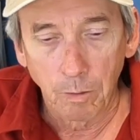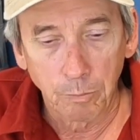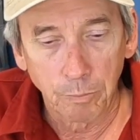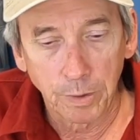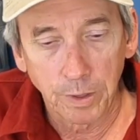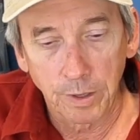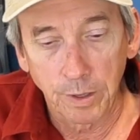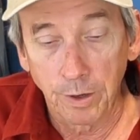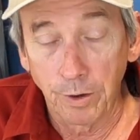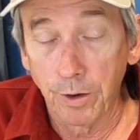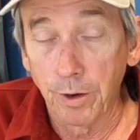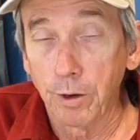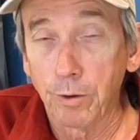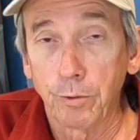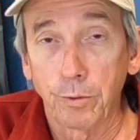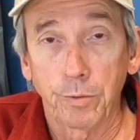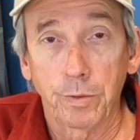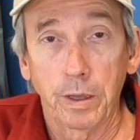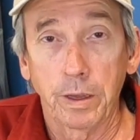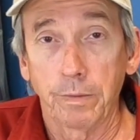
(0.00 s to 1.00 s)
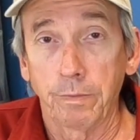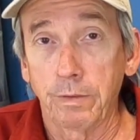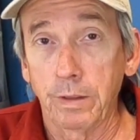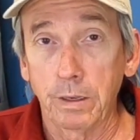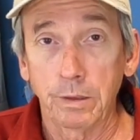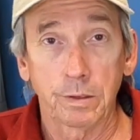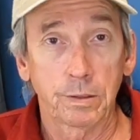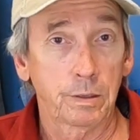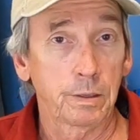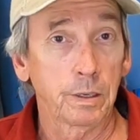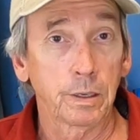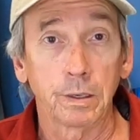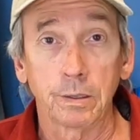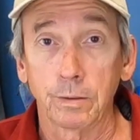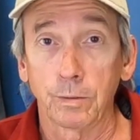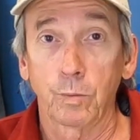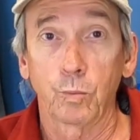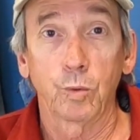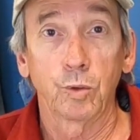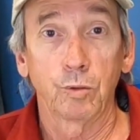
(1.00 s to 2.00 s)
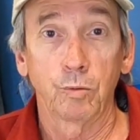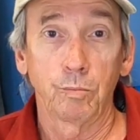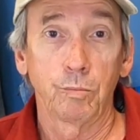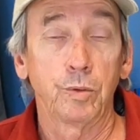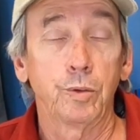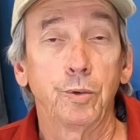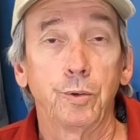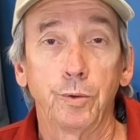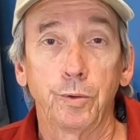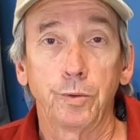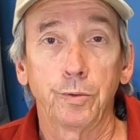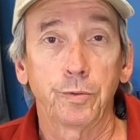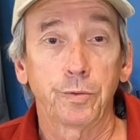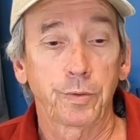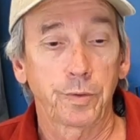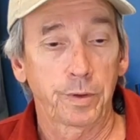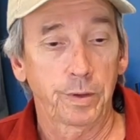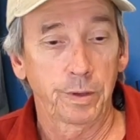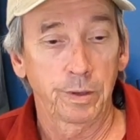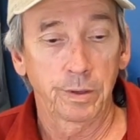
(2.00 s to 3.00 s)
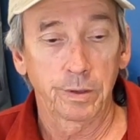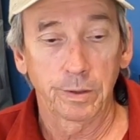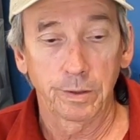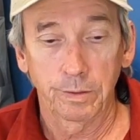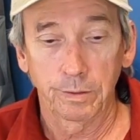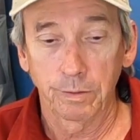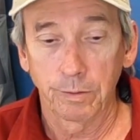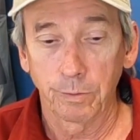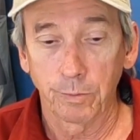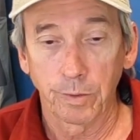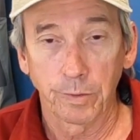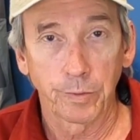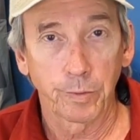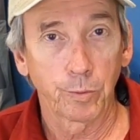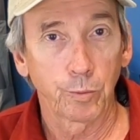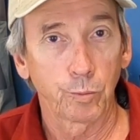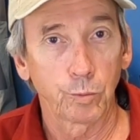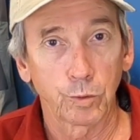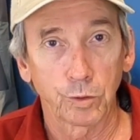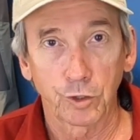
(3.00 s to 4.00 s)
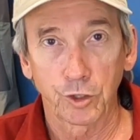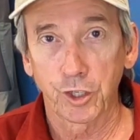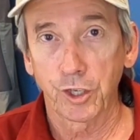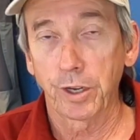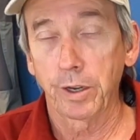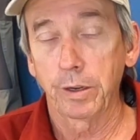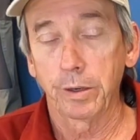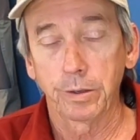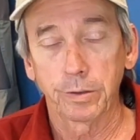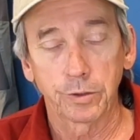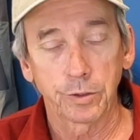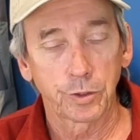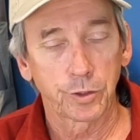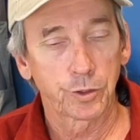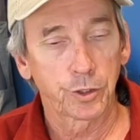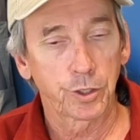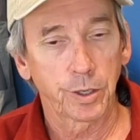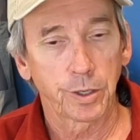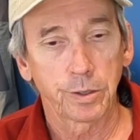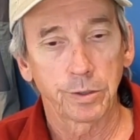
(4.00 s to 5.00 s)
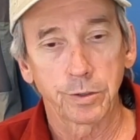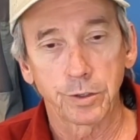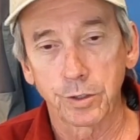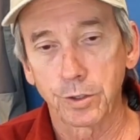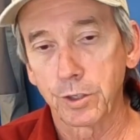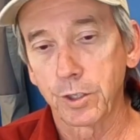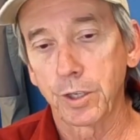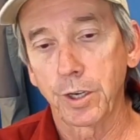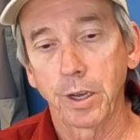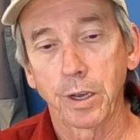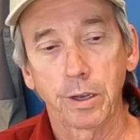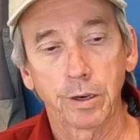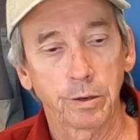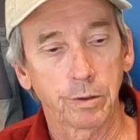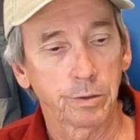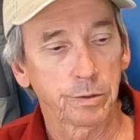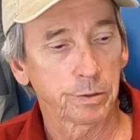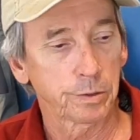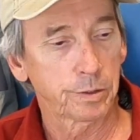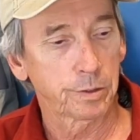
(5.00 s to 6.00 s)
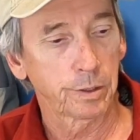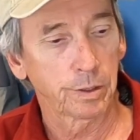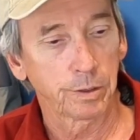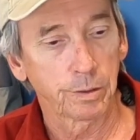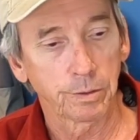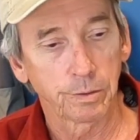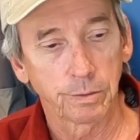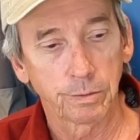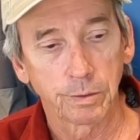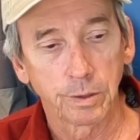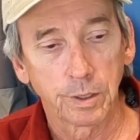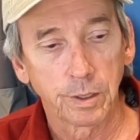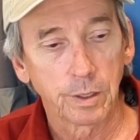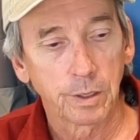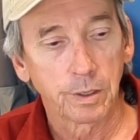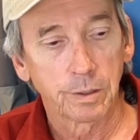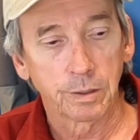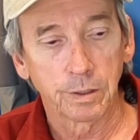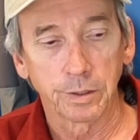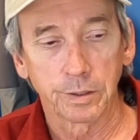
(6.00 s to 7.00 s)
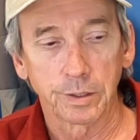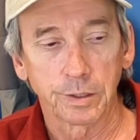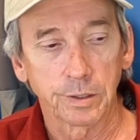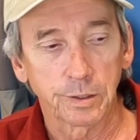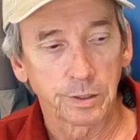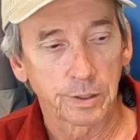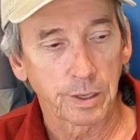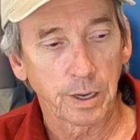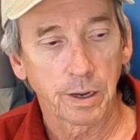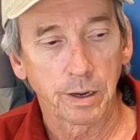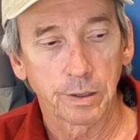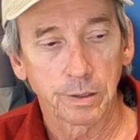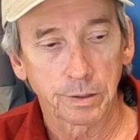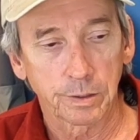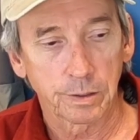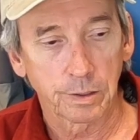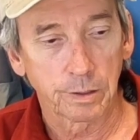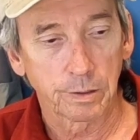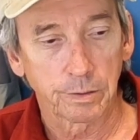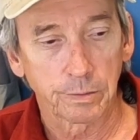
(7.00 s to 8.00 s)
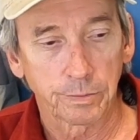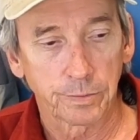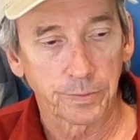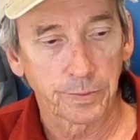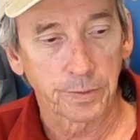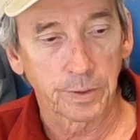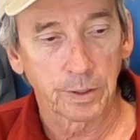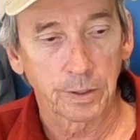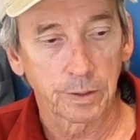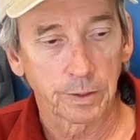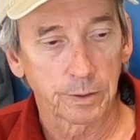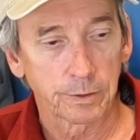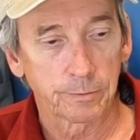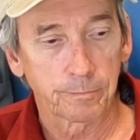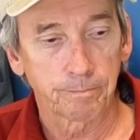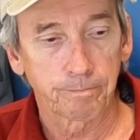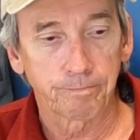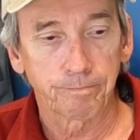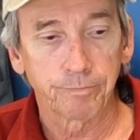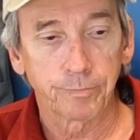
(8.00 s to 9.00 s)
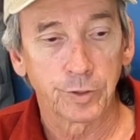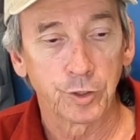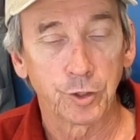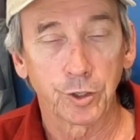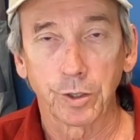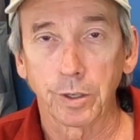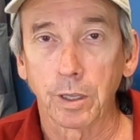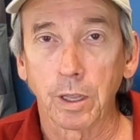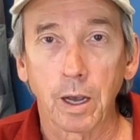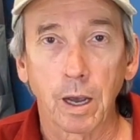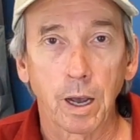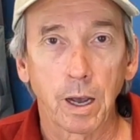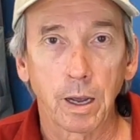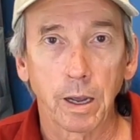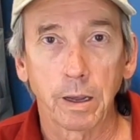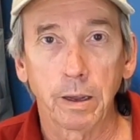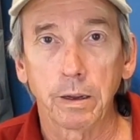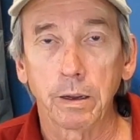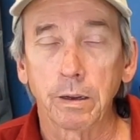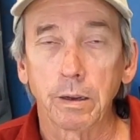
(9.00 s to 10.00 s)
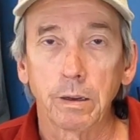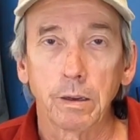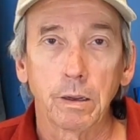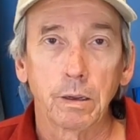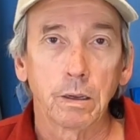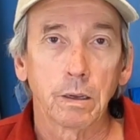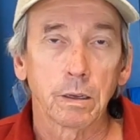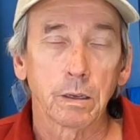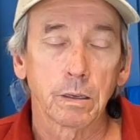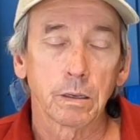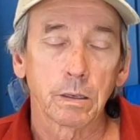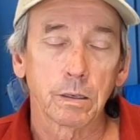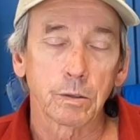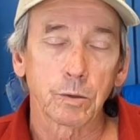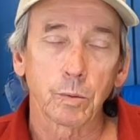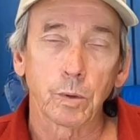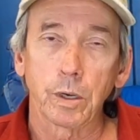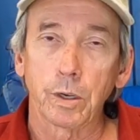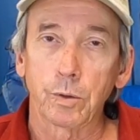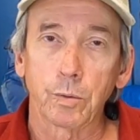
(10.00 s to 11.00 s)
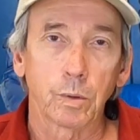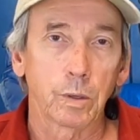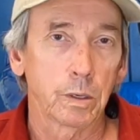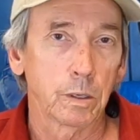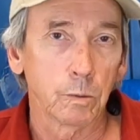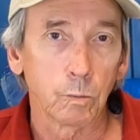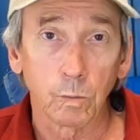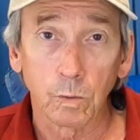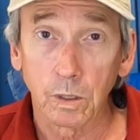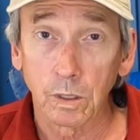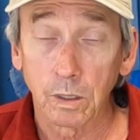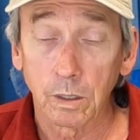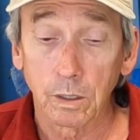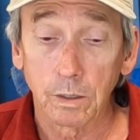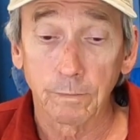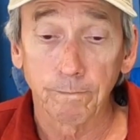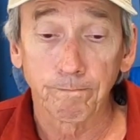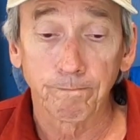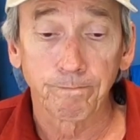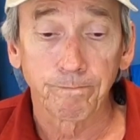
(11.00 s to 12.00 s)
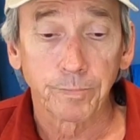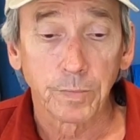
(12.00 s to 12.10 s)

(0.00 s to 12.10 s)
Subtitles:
But know that these things will move and the river will change channel. So this is as of July 2021.